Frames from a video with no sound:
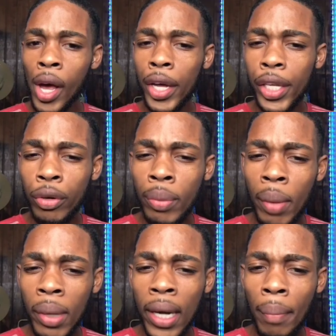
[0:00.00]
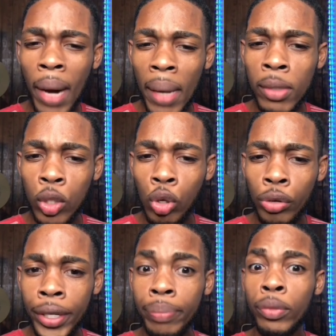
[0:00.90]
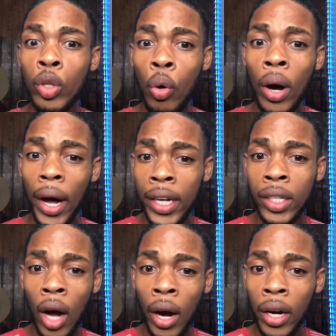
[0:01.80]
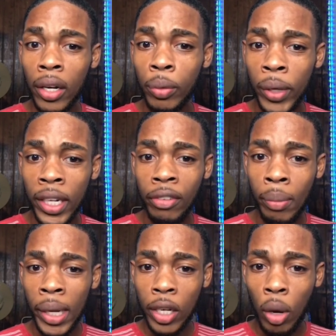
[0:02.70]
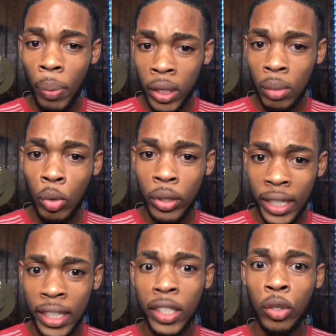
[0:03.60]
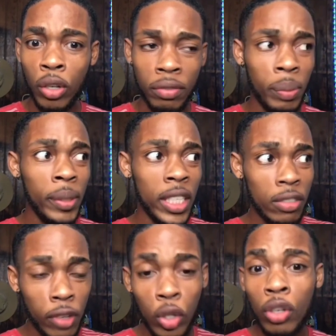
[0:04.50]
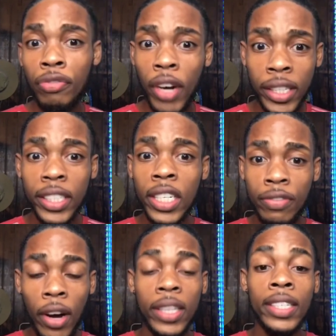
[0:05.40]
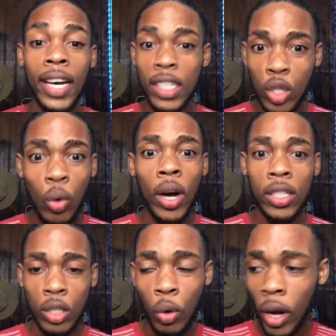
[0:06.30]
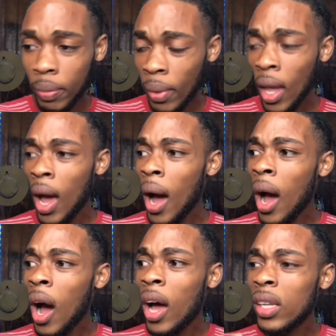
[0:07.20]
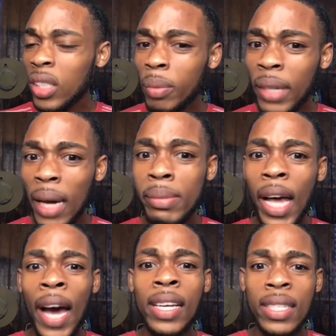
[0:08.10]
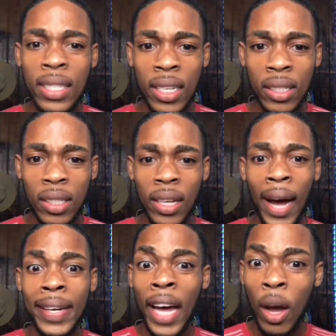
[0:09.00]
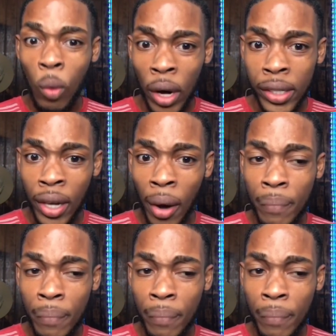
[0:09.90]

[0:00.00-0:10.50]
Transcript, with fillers: you remember that Bible story, Noah and the ark, when everybody got on the boat and, you know, the place flooded for 40 days, 40 nights, so on, so on. Sometimes I sit and I wonder,